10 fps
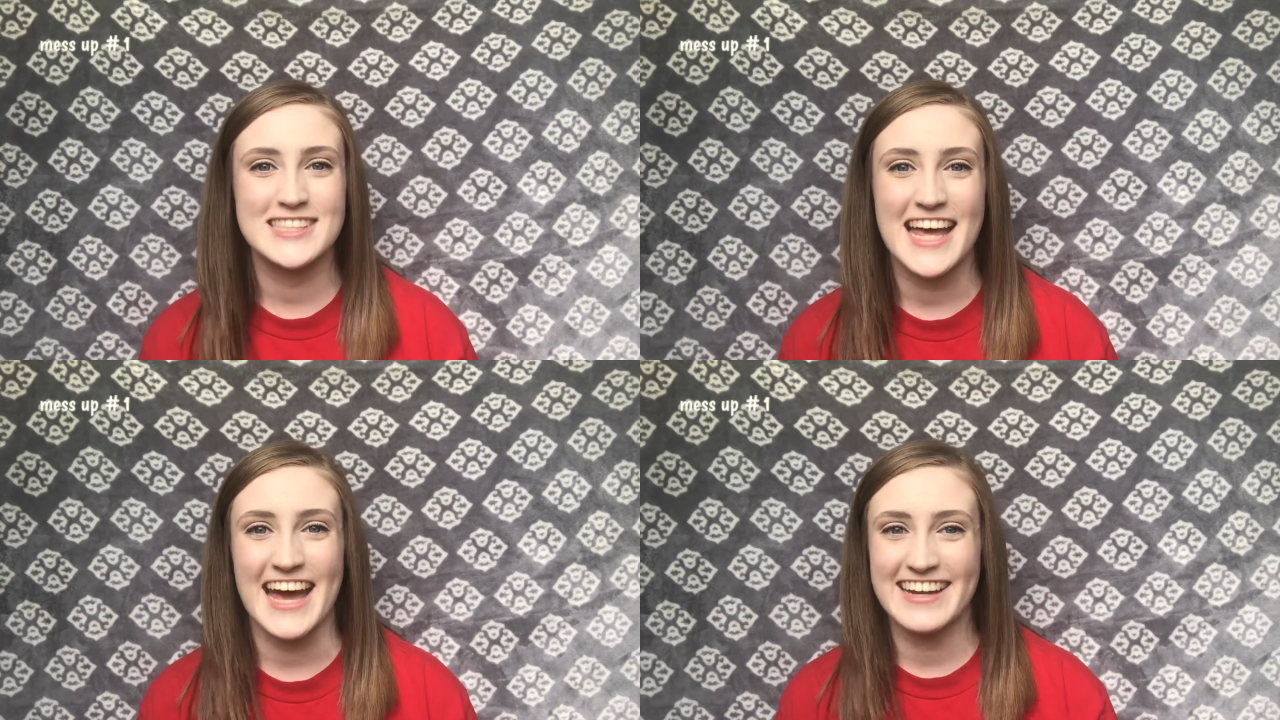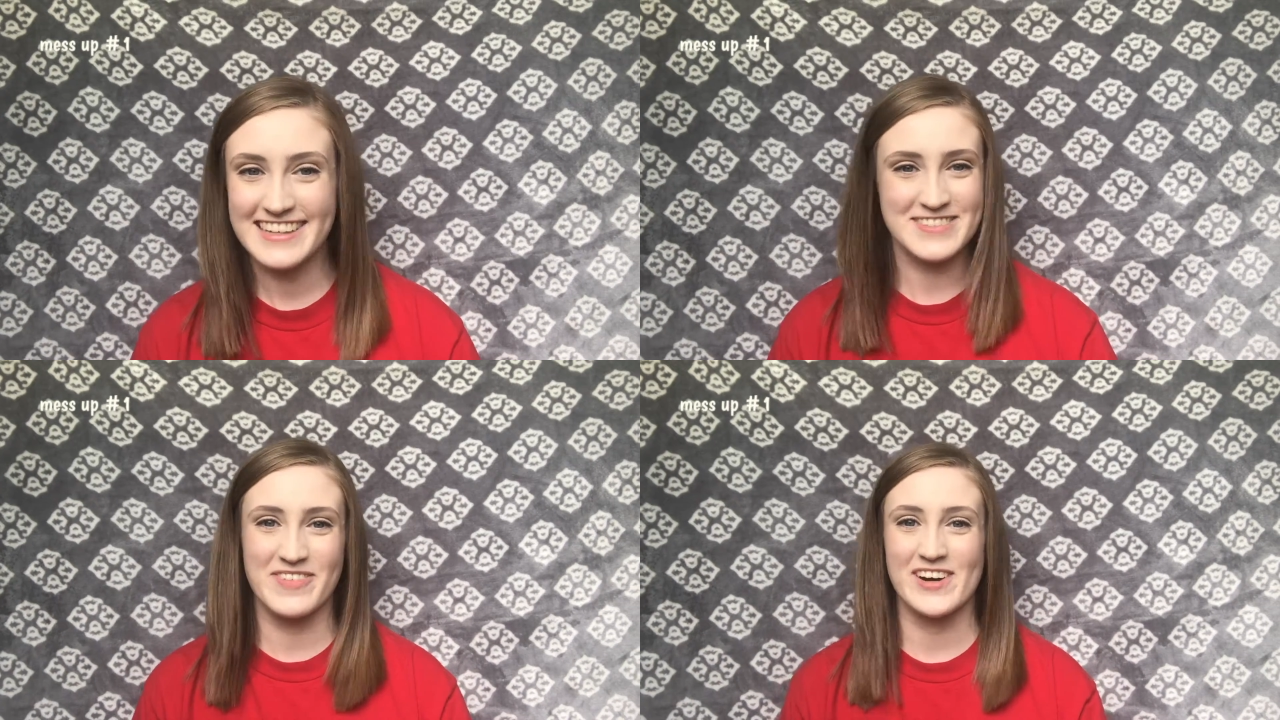as that,
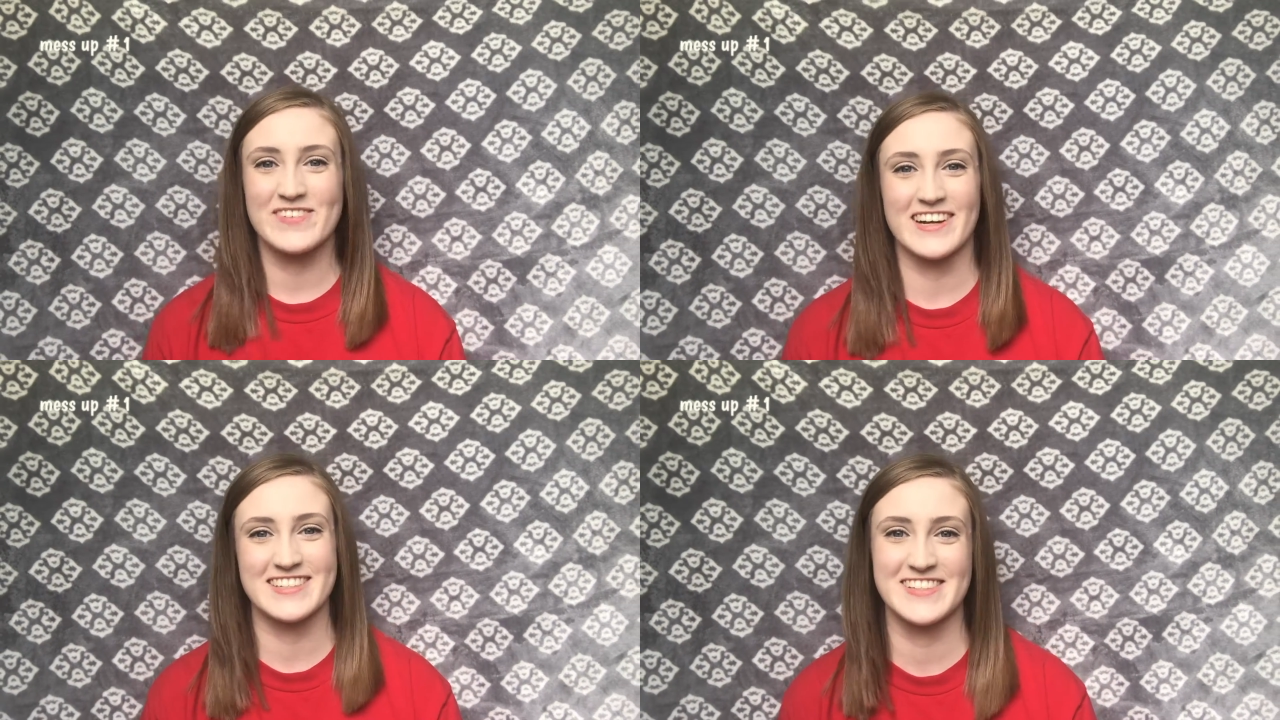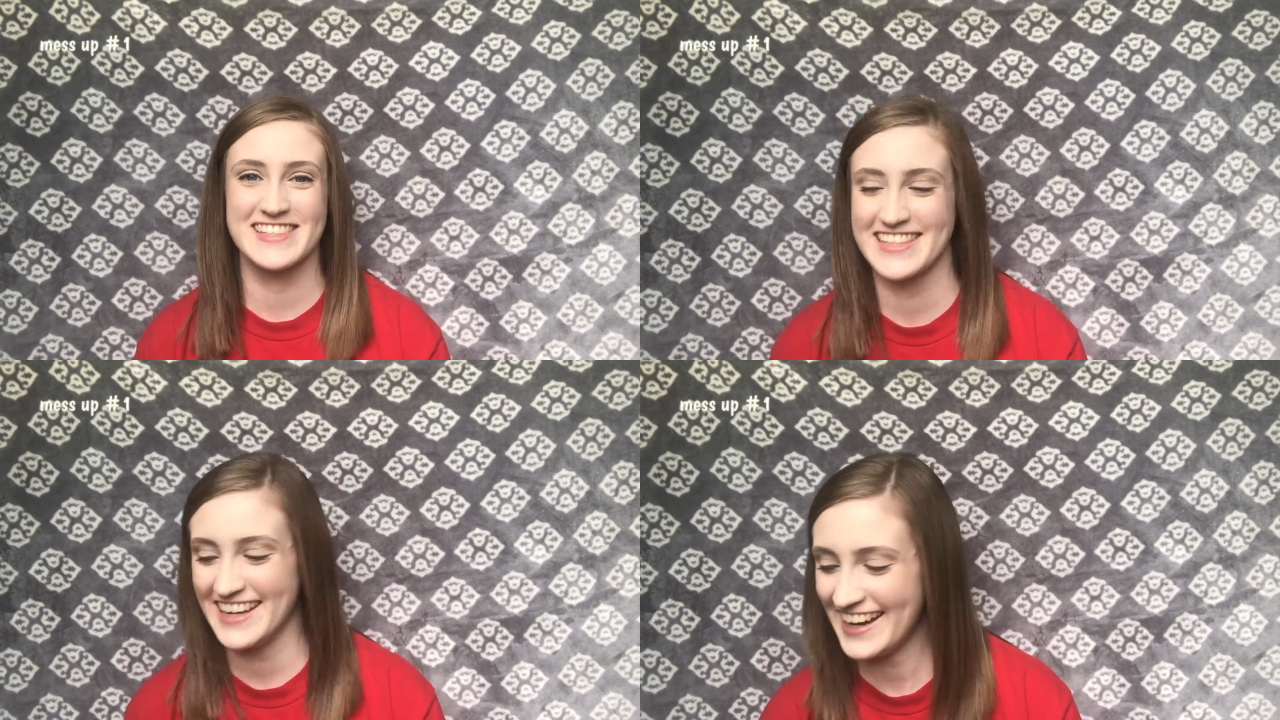as Bob Ross would
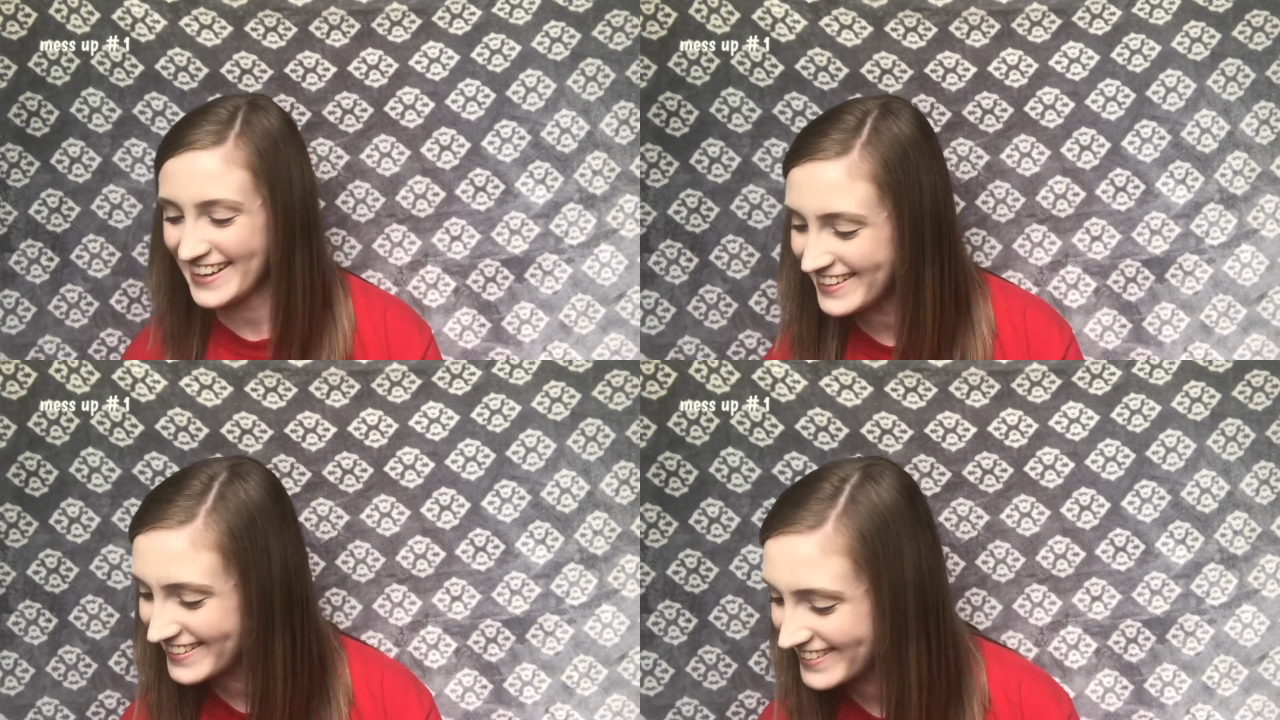say.